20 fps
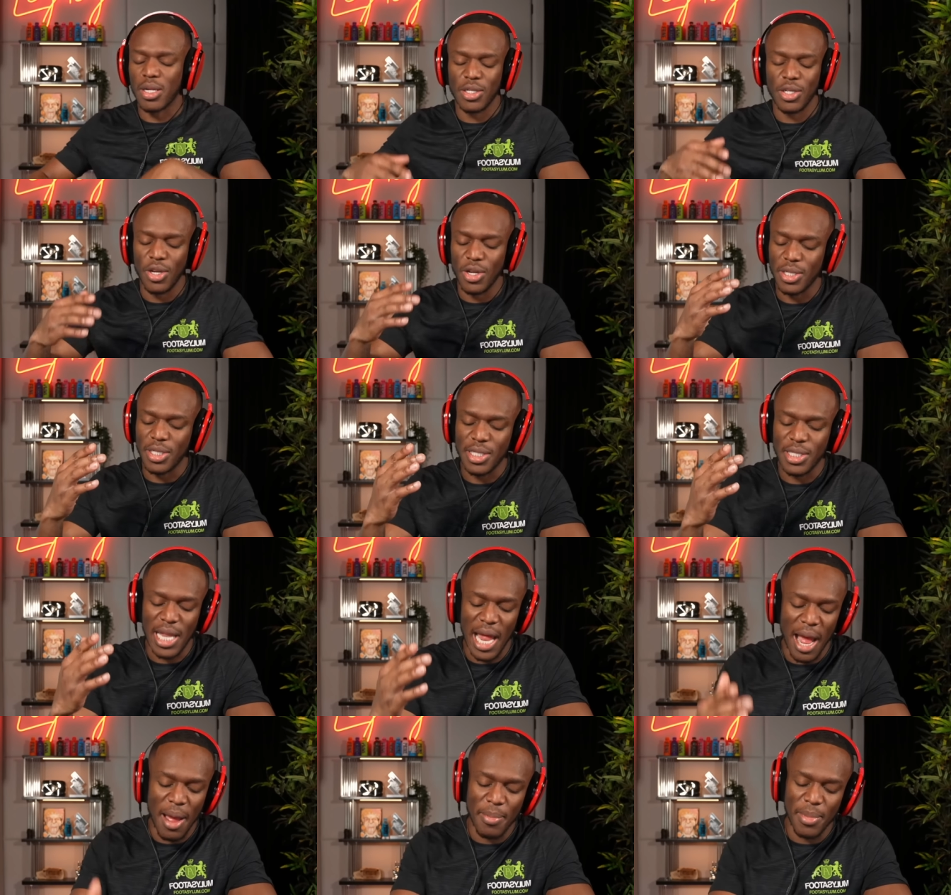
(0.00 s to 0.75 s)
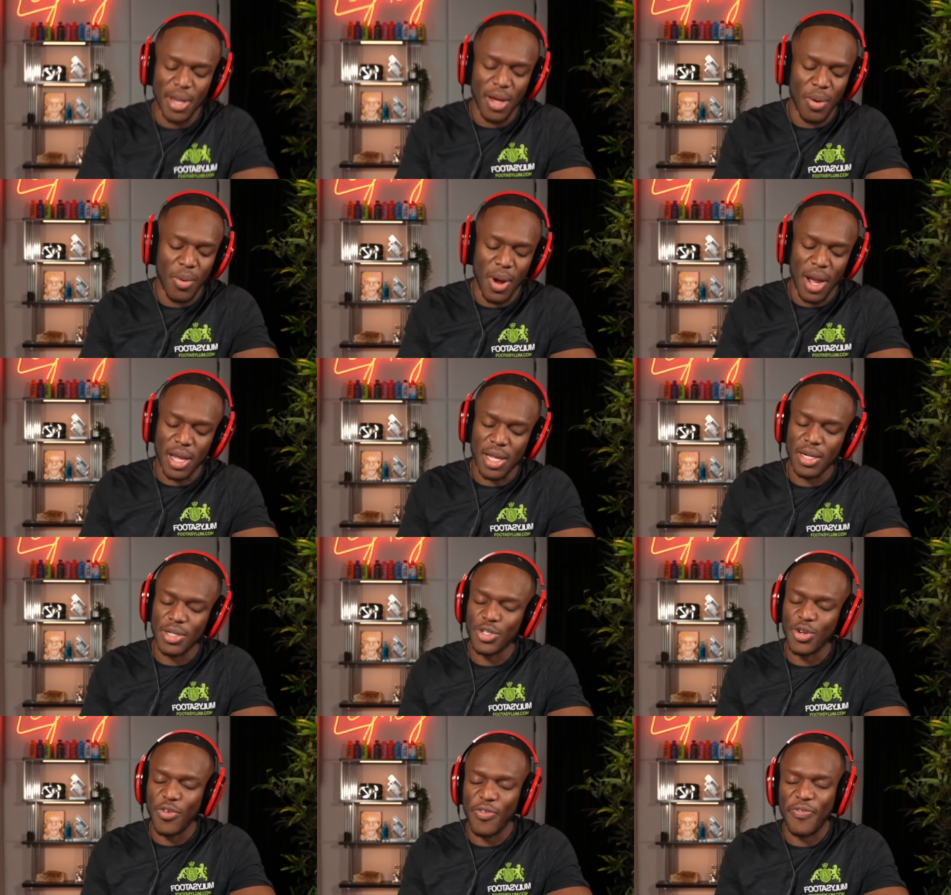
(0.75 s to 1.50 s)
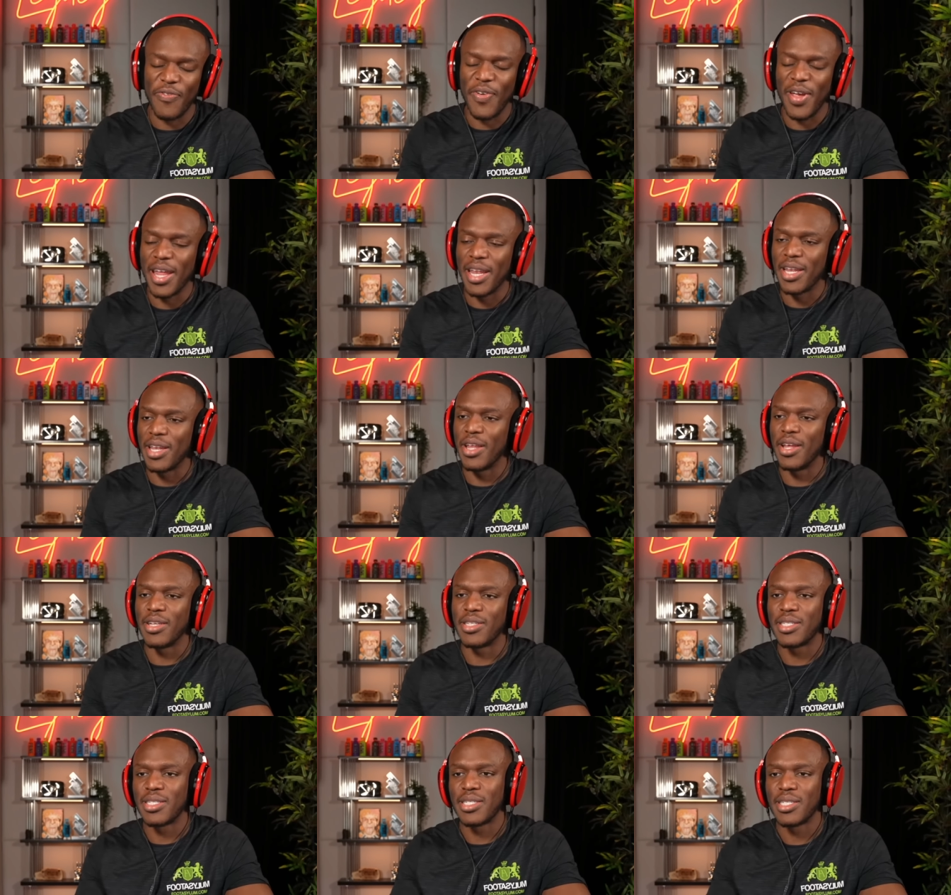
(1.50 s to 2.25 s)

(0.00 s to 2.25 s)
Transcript: on your stamina, work on your fitness.